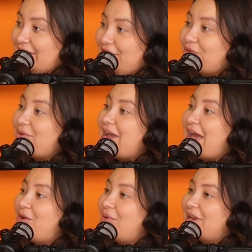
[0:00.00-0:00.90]
You're right.
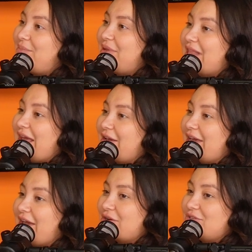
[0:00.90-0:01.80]
I don't want to be like
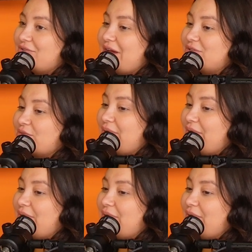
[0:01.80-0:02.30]
characterized or